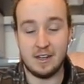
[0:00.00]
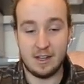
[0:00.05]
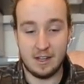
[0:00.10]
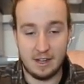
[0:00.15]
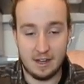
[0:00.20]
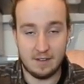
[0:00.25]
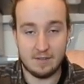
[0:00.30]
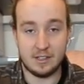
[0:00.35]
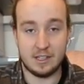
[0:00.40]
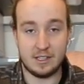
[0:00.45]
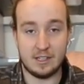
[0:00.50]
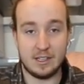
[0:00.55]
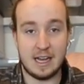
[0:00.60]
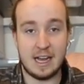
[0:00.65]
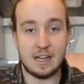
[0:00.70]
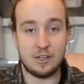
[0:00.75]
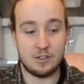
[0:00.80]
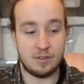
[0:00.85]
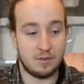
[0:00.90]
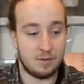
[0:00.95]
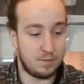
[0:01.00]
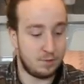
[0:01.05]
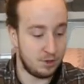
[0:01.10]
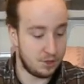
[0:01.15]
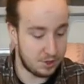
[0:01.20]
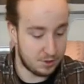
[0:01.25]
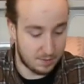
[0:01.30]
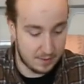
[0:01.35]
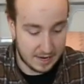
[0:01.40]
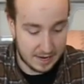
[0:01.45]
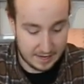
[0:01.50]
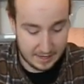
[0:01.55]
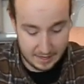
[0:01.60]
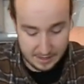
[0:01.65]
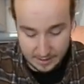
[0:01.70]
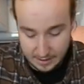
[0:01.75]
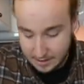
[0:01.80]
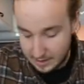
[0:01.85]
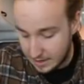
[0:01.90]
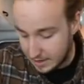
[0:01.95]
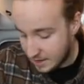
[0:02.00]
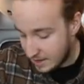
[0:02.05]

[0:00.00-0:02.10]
You have to unlatch them to push it back in.